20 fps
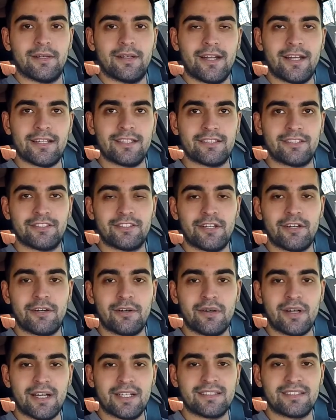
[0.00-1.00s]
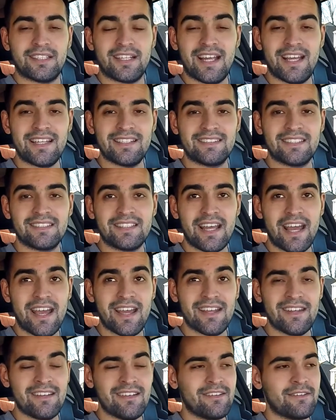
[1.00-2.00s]
right, so uh, today's the
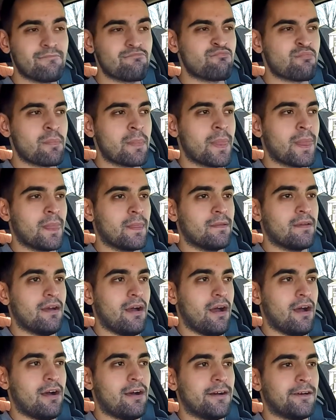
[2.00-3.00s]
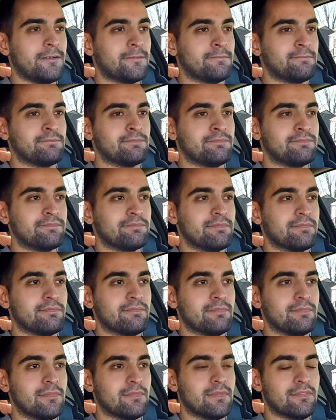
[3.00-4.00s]
day um,
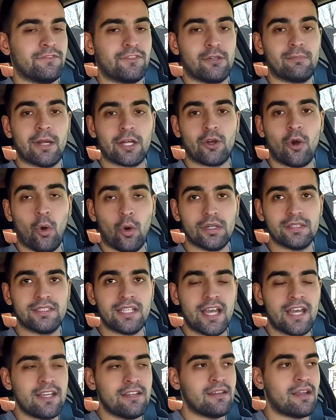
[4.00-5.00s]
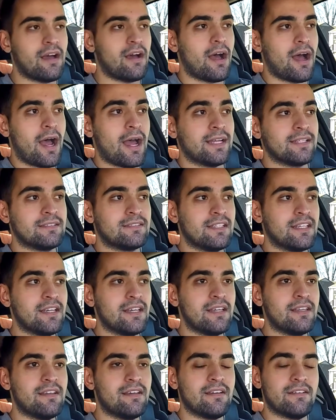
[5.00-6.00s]
for my court date. I
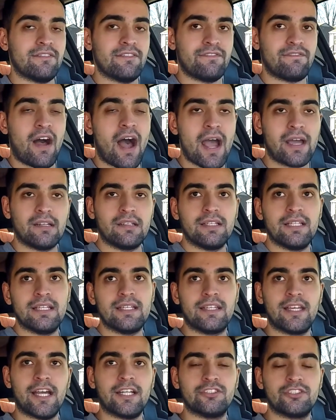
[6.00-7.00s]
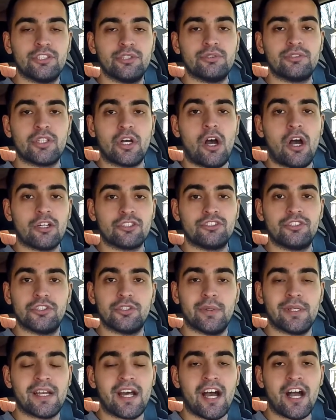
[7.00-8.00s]
did finally get to talk
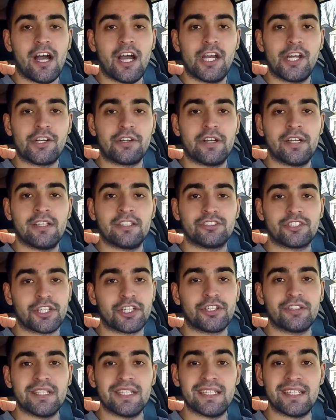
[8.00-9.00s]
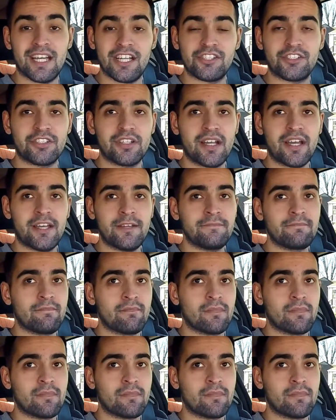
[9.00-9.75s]
to and hire an attorney yesterday.